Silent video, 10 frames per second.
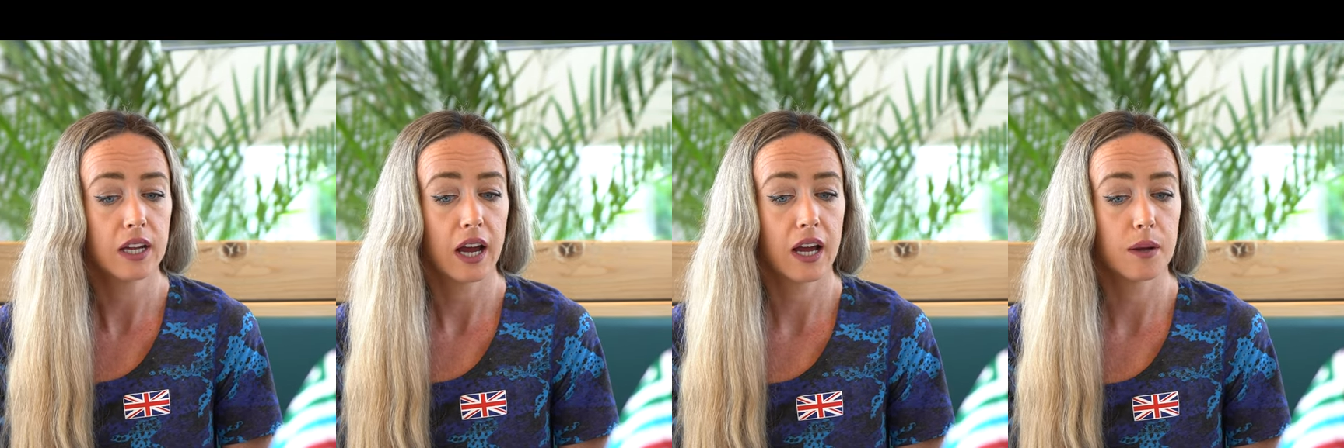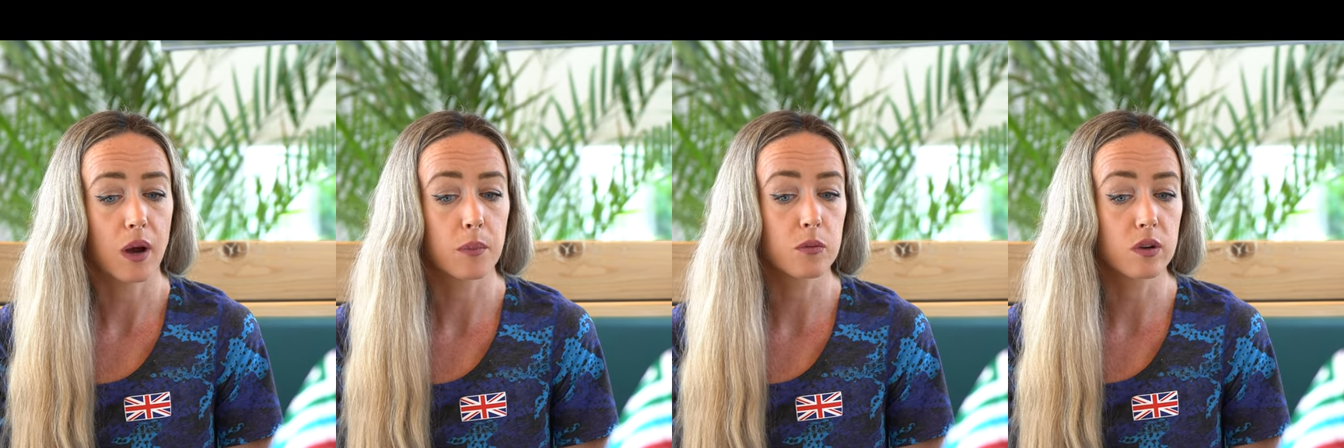
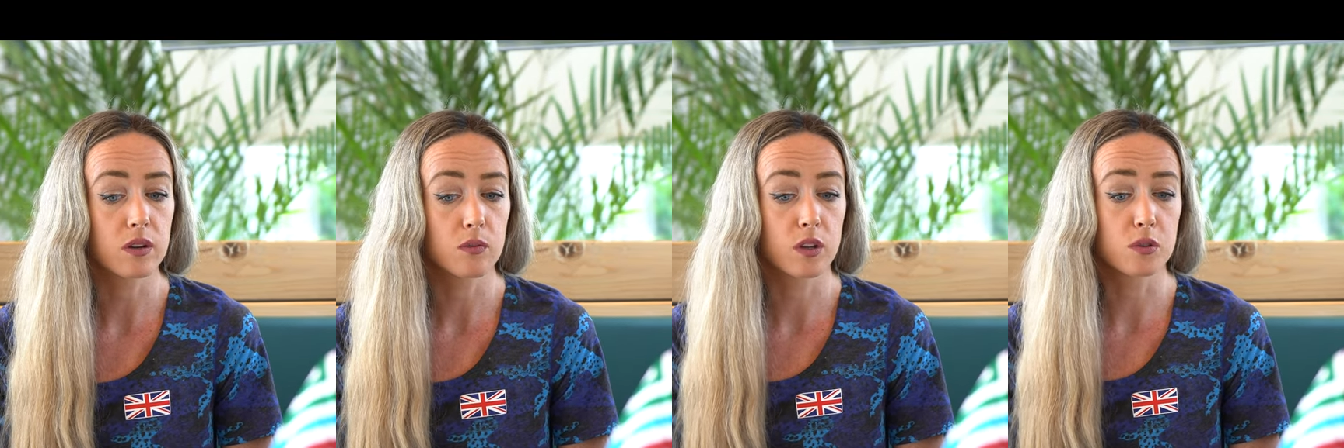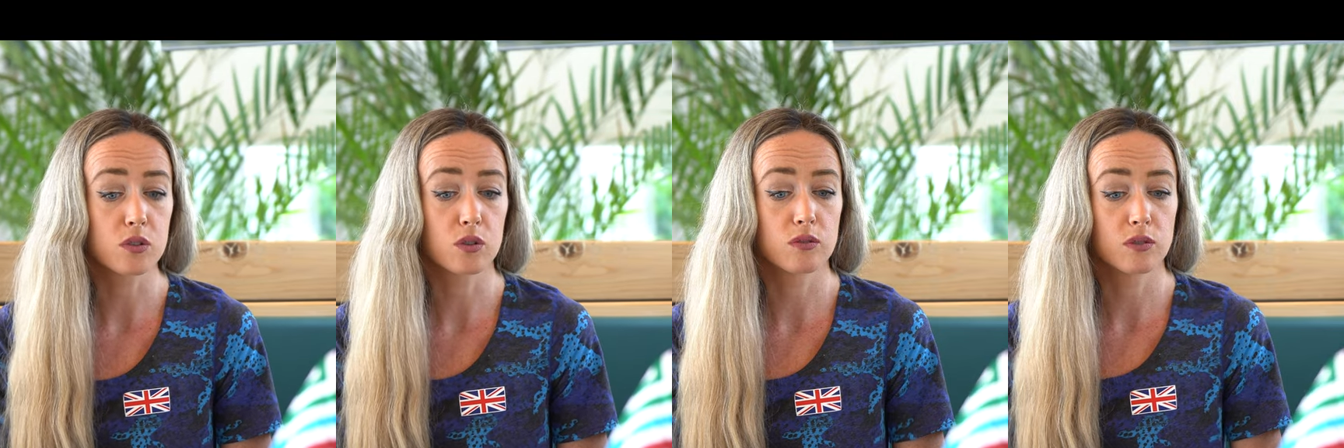I mean, there
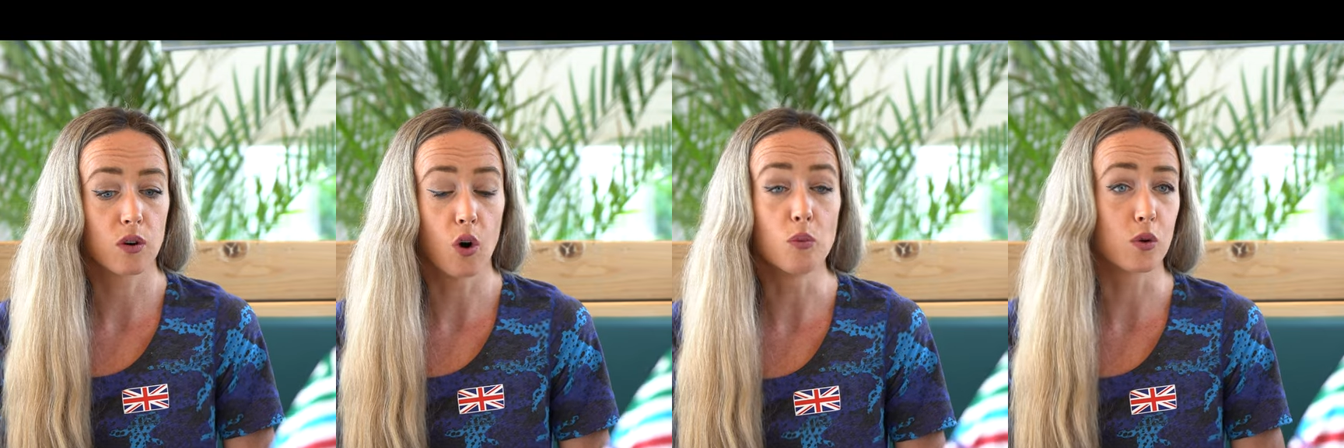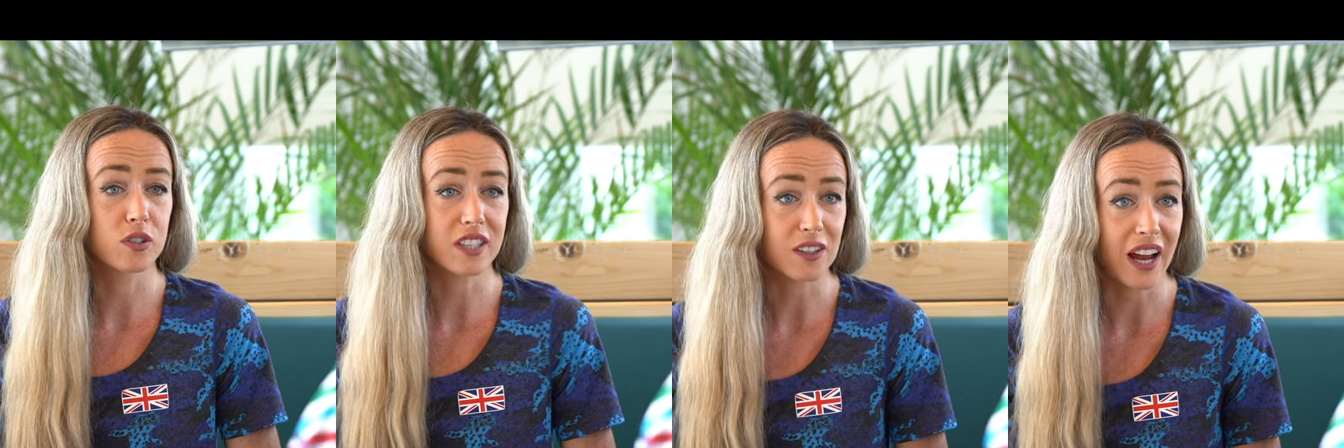was
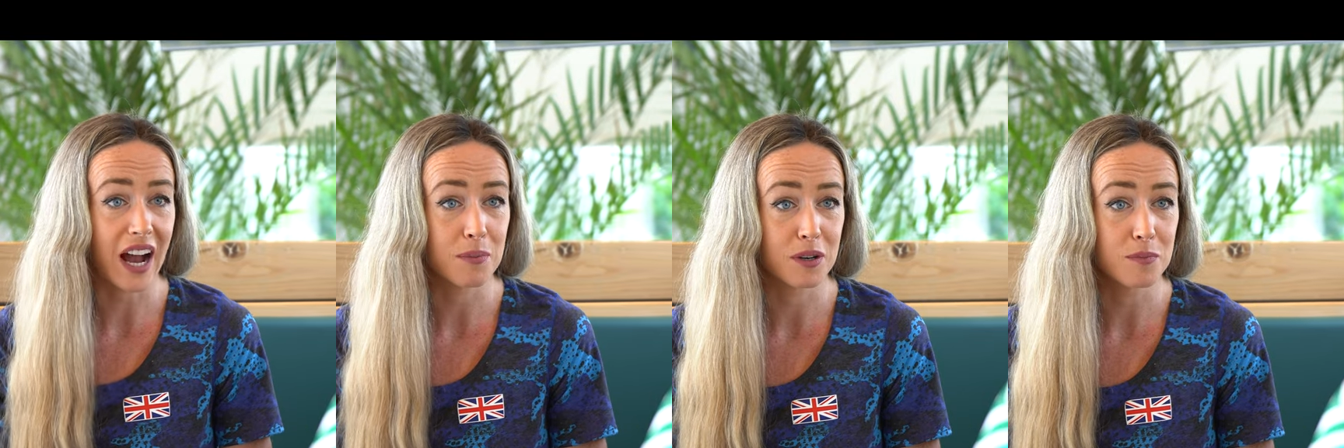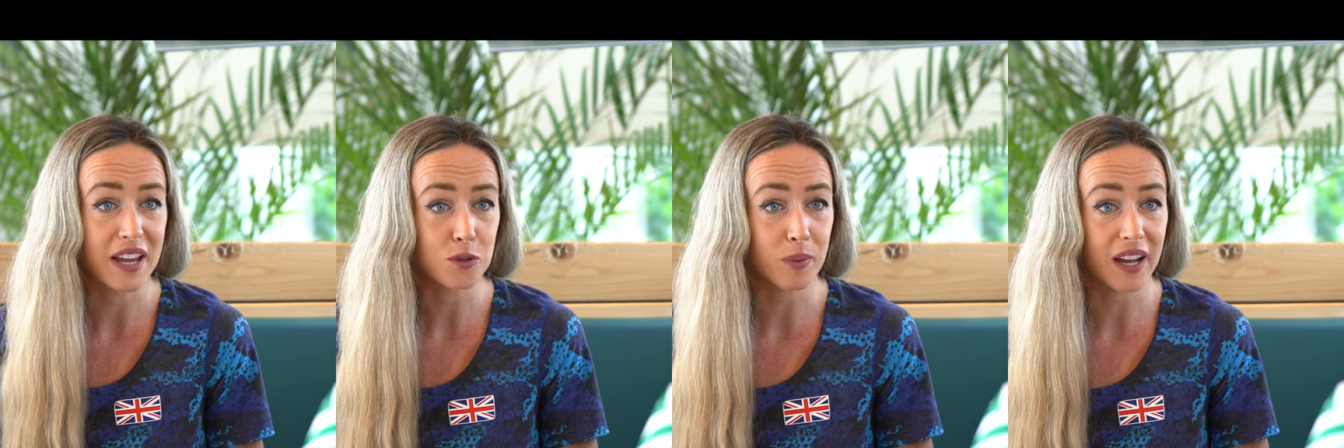almost that going to happen in
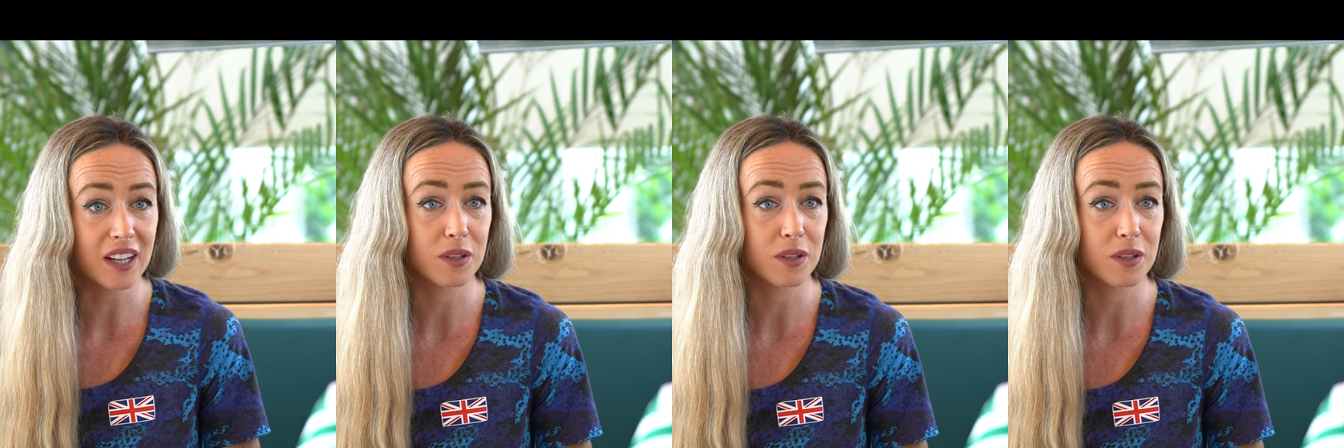Meadowbank,